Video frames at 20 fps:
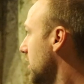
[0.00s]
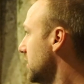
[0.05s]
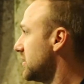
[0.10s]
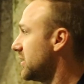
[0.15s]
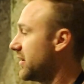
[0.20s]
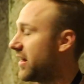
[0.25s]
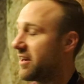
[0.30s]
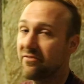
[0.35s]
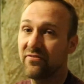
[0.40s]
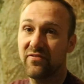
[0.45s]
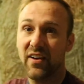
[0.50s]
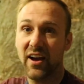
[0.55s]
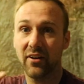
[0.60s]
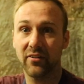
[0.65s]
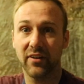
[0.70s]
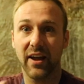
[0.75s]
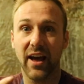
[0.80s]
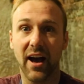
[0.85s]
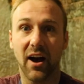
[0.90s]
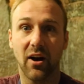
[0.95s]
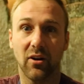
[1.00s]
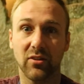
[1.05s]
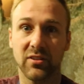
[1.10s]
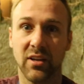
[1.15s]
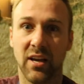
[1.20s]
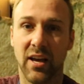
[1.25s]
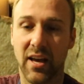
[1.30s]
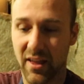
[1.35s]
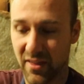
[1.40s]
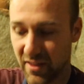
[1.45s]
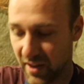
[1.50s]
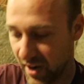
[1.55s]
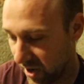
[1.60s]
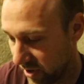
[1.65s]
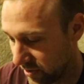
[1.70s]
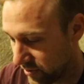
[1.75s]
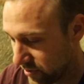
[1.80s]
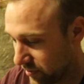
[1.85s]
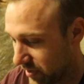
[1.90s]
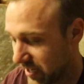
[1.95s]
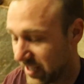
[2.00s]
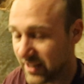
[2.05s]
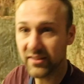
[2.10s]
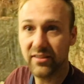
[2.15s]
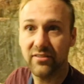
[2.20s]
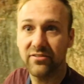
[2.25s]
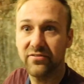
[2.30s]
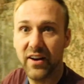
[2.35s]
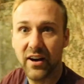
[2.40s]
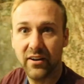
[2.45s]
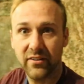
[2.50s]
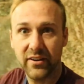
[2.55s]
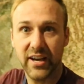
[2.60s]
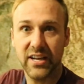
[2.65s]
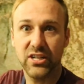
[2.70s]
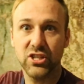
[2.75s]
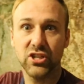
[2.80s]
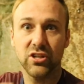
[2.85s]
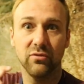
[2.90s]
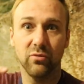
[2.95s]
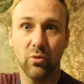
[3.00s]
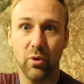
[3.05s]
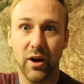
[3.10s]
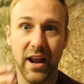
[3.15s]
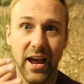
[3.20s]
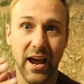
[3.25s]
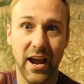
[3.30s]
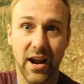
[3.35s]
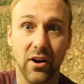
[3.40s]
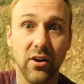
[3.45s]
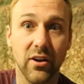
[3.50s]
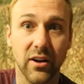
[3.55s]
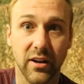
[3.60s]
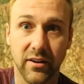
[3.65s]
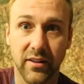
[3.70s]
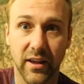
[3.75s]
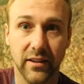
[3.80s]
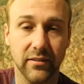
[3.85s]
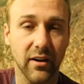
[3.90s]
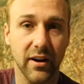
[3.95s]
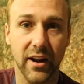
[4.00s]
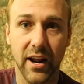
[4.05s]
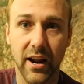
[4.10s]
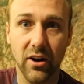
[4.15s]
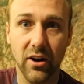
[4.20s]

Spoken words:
was they found out that underneath the foundation of what Herod, they thought